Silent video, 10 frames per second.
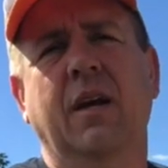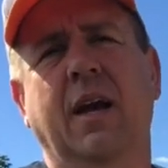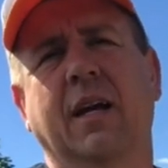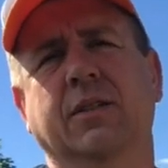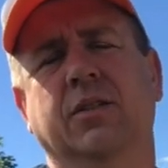
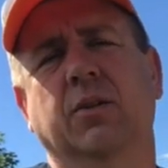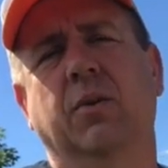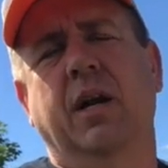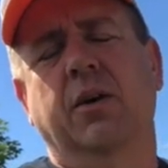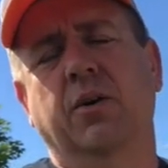And so
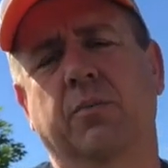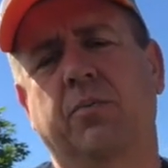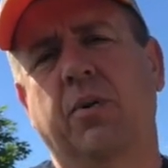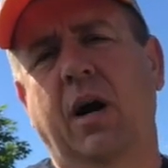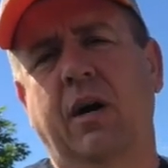when I go to
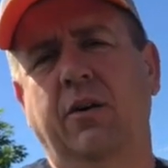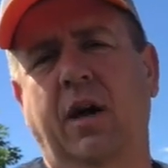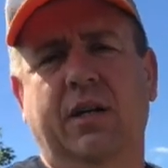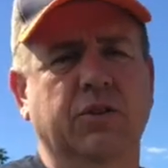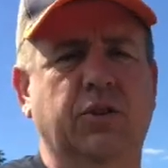you know,
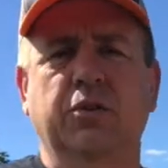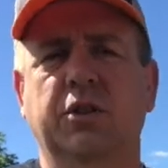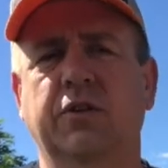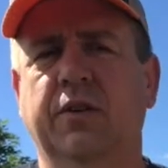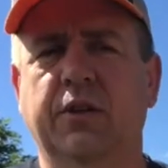I can shoot
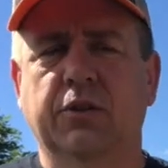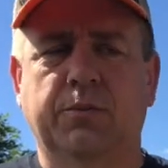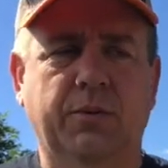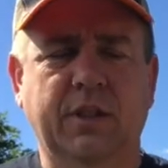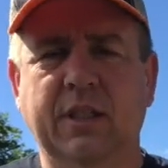these videos
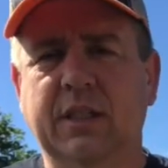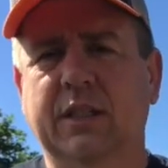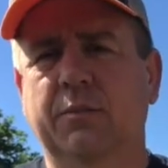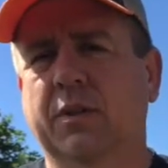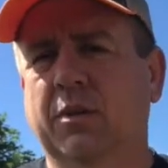pretty
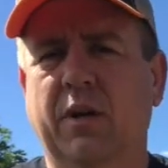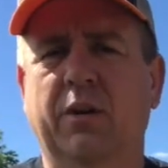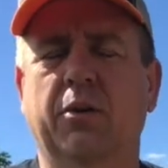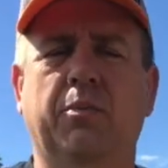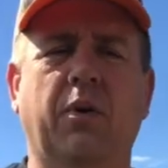easy, but then when I
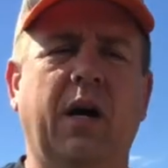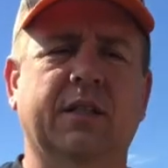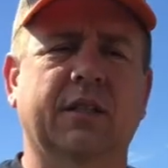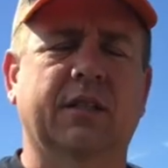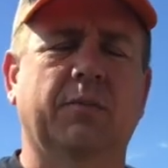go to
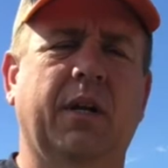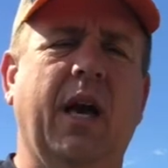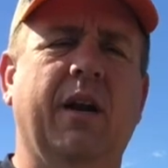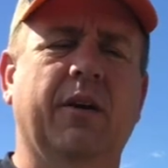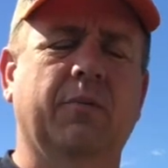process them and
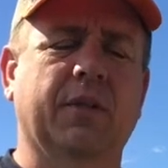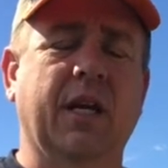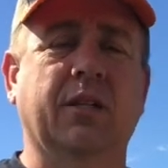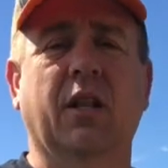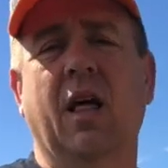edit them, it
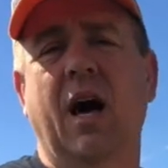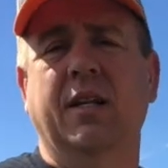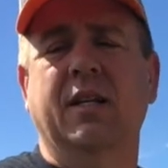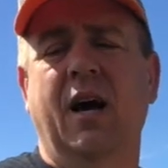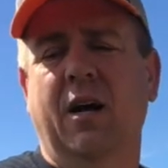takes a lot
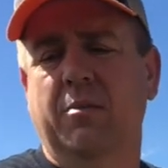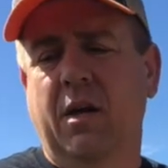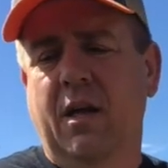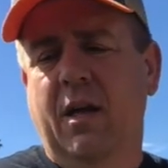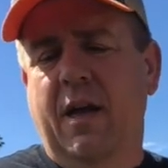of time,
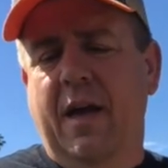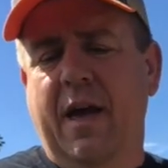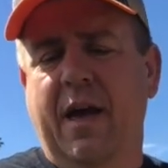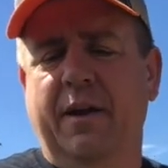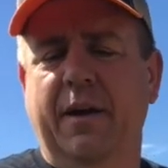
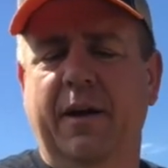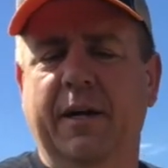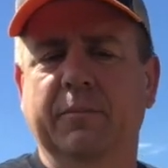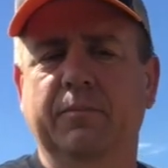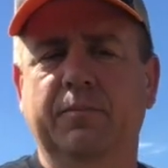and
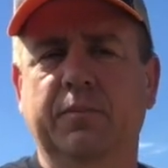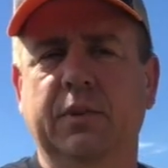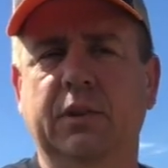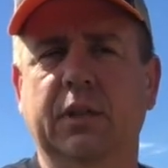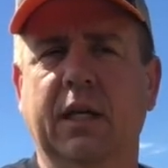
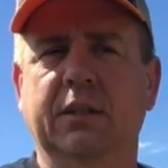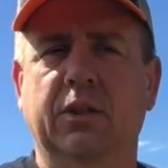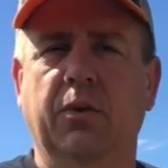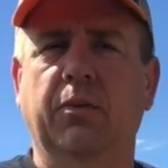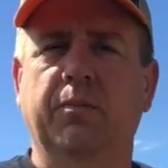
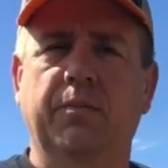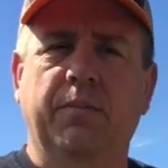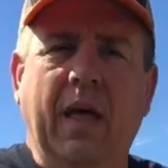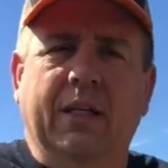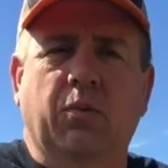so
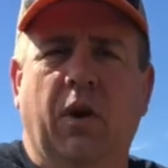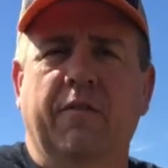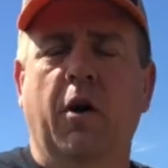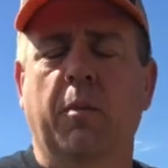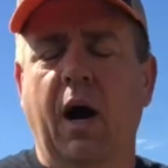that's where I
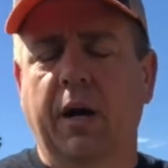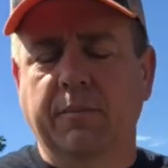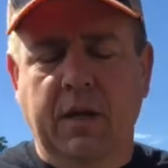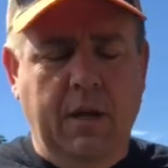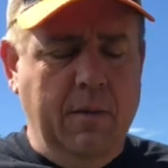fall behind.
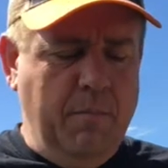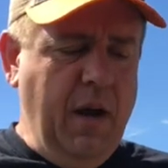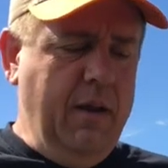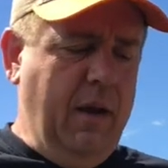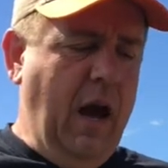
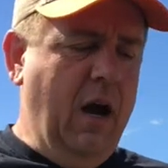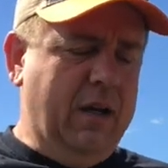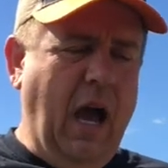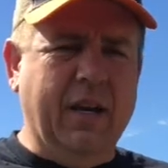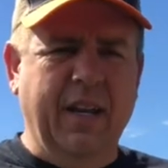But
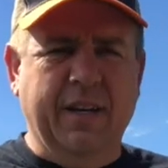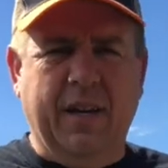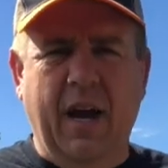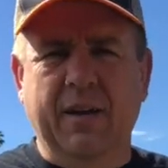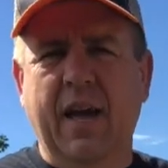I'll get it
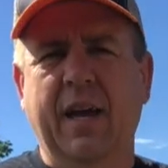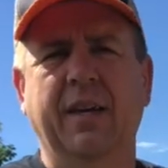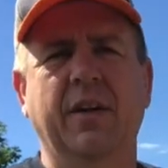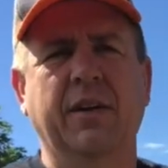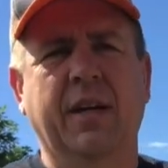done. Hang
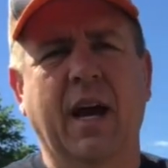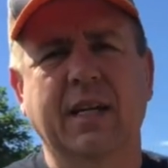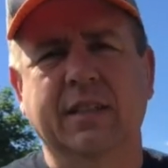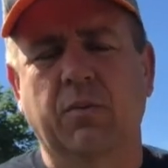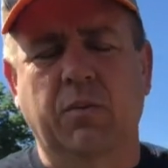in there, you
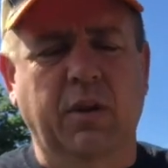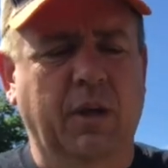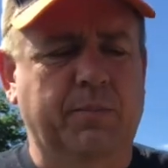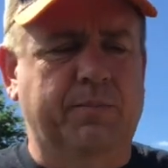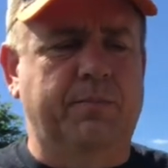guys. I
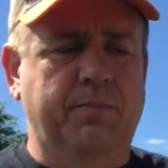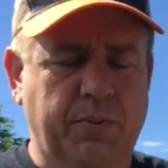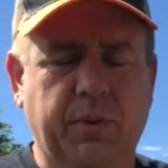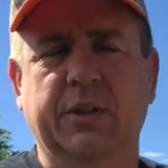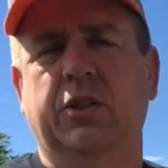really
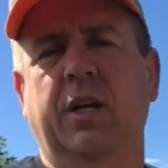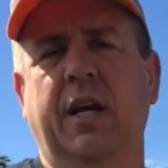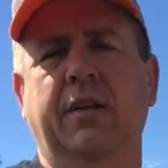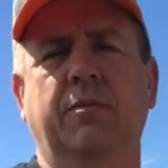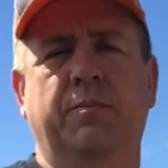
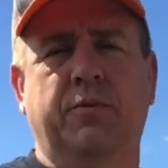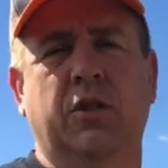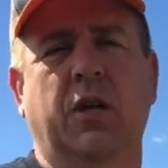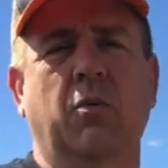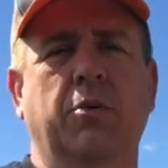appreciate you
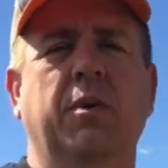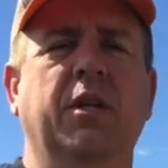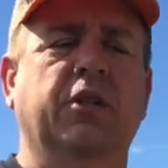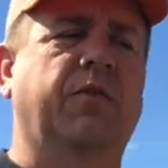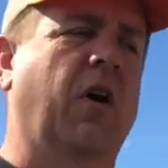sticking with me
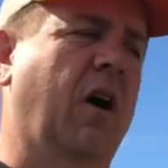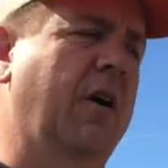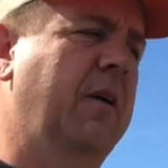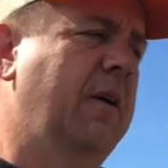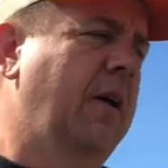this
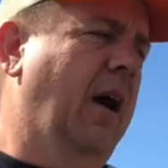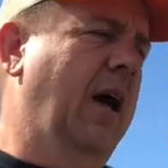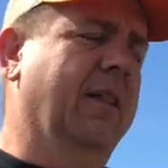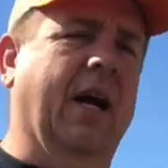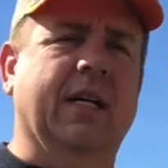far.
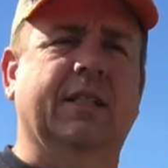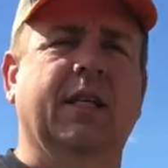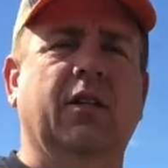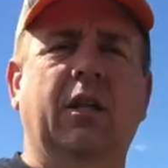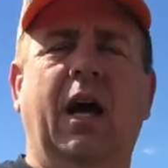And like I
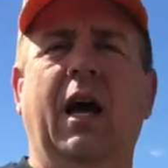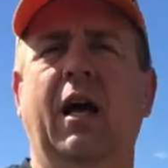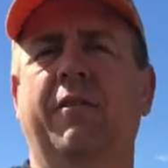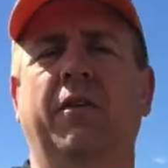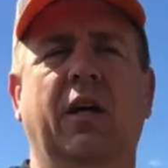said,
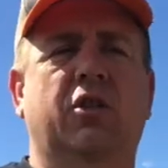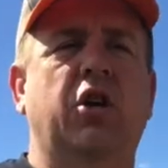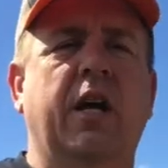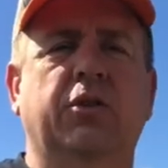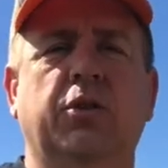I feel like the
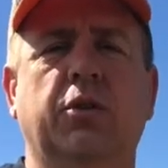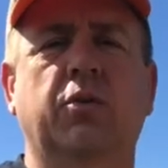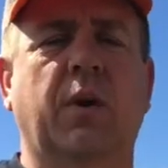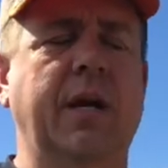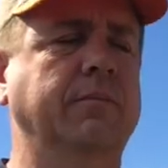channel's doing
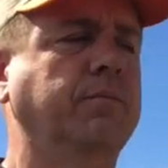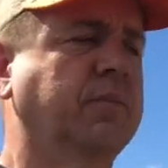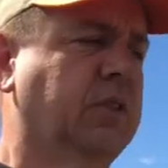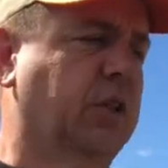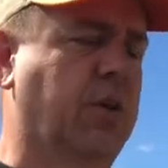great.
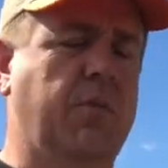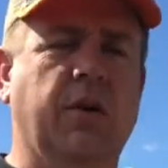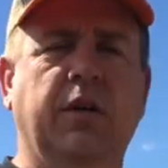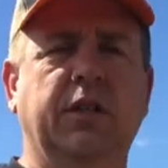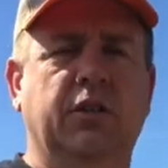The
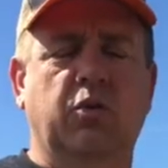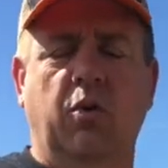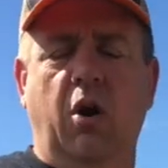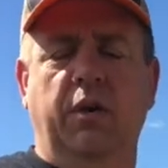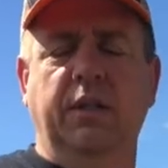community's
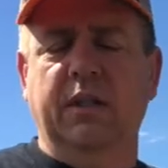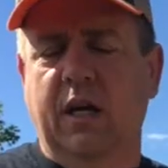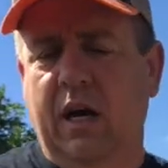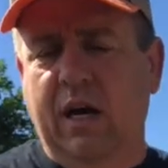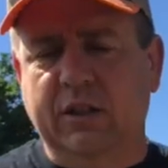growing.
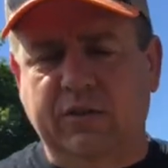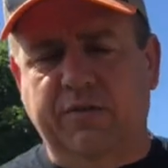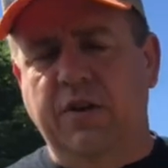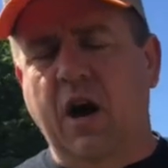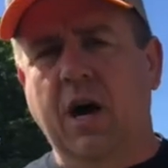It's
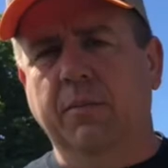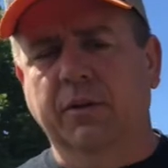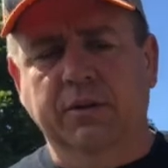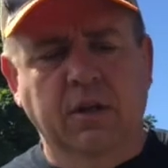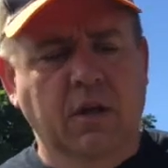
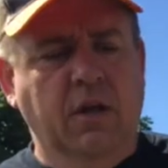phenomenal.